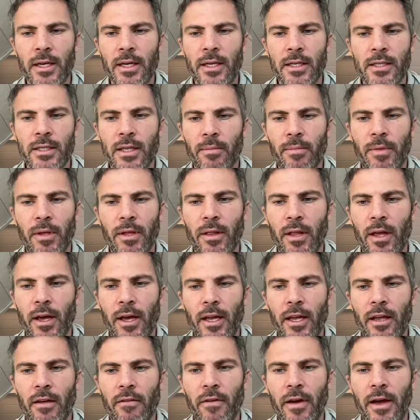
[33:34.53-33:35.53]
something
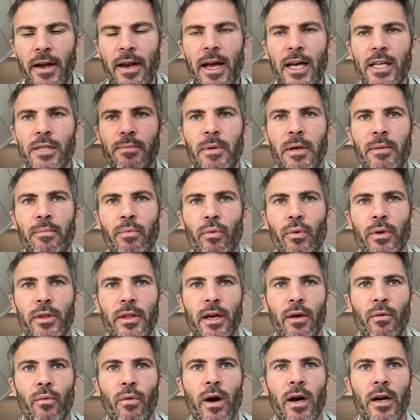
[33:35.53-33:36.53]
like, if I'd asked people what
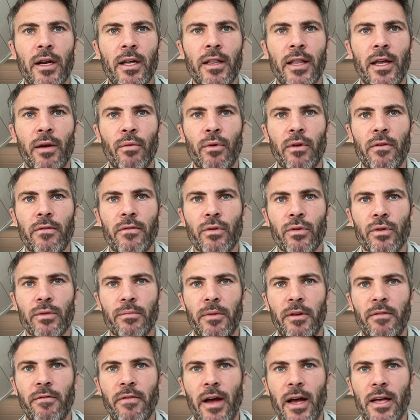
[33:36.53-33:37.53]
they wanted, they would have told
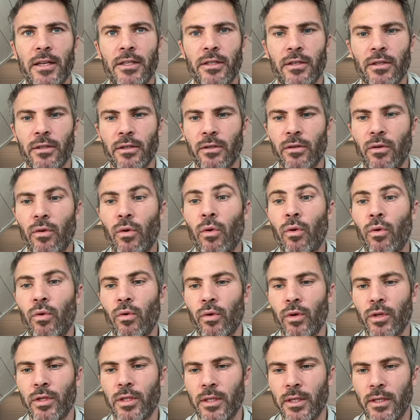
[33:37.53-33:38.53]
me faster
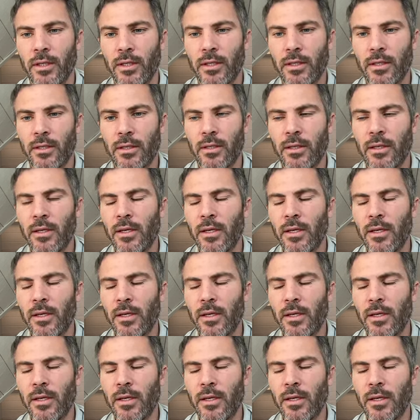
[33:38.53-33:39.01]
horses.